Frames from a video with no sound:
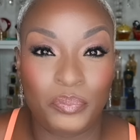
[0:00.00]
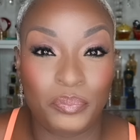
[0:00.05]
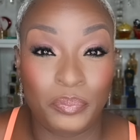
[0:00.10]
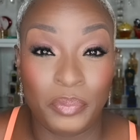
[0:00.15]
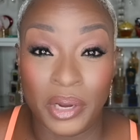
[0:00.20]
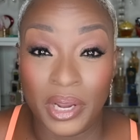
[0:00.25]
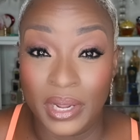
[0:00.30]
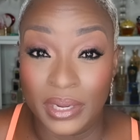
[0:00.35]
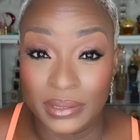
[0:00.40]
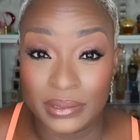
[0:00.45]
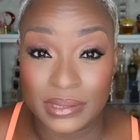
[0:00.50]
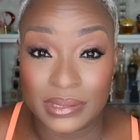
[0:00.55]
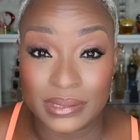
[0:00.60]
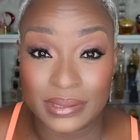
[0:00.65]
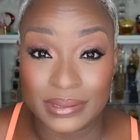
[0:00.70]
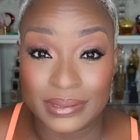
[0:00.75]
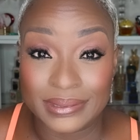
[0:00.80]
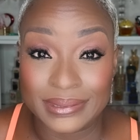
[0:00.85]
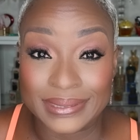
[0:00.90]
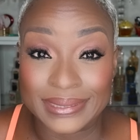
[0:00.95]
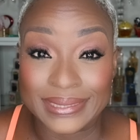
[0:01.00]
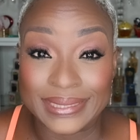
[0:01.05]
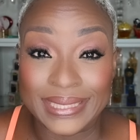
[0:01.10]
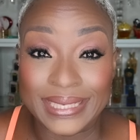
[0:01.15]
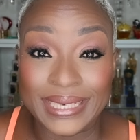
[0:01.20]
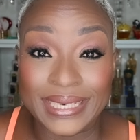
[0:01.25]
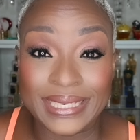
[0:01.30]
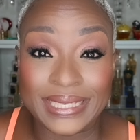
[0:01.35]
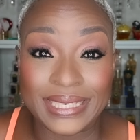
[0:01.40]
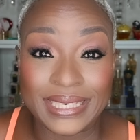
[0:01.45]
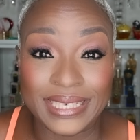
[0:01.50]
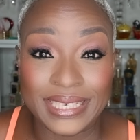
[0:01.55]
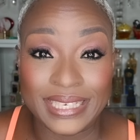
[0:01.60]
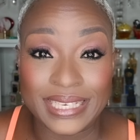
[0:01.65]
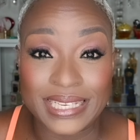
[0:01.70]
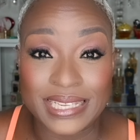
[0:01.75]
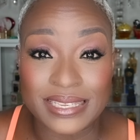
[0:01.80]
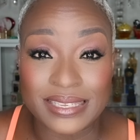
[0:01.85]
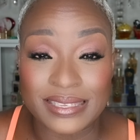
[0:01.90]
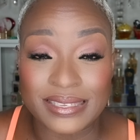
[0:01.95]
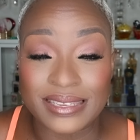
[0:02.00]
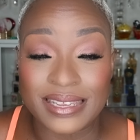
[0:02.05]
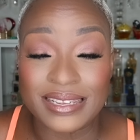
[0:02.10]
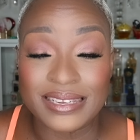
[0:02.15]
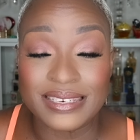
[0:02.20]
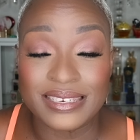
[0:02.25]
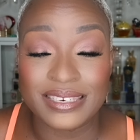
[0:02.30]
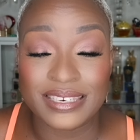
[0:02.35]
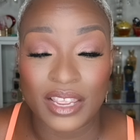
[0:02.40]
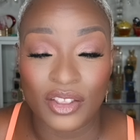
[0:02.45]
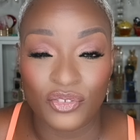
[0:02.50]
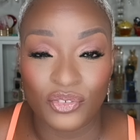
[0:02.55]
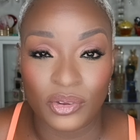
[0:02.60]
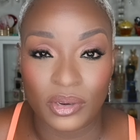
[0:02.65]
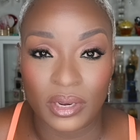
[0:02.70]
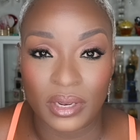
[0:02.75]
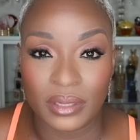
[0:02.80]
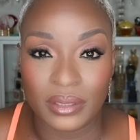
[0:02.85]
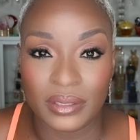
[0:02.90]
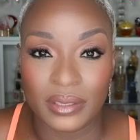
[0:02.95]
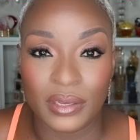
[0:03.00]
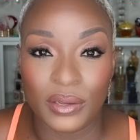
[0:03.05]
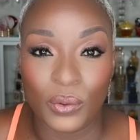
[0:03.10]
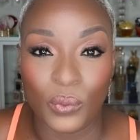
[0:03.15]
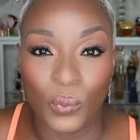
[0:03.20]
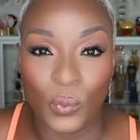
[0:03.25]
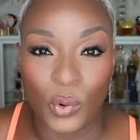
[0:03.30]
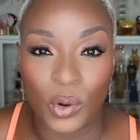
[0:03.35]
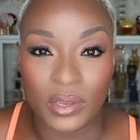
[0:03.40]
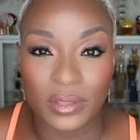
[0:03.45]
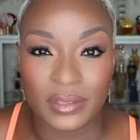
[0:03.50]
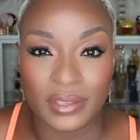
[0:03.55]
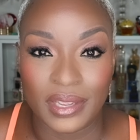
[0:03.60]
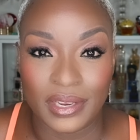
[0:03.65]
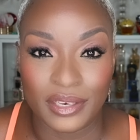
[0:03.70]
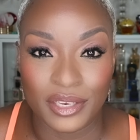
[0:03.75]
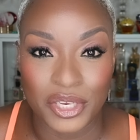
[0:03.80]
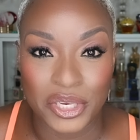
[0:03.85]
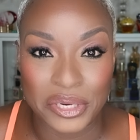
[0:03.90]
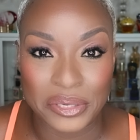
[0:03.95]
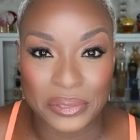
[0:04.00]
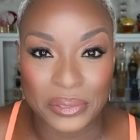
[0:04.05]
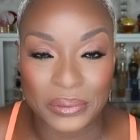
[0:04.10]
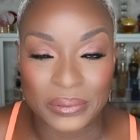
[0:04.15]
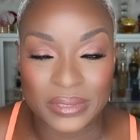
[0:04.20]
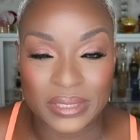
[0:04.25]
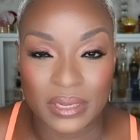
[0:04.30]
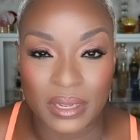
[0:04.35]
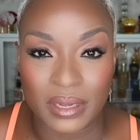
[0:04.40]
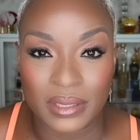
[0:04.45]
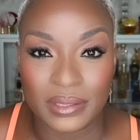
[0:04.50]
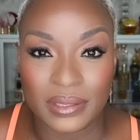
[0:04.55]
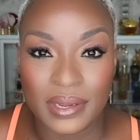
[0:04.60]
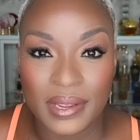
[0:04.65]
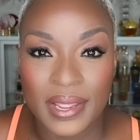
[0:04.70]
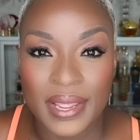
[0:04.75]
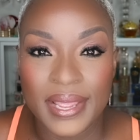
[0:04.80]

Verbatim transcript: but it is definitely worth getting your nose on.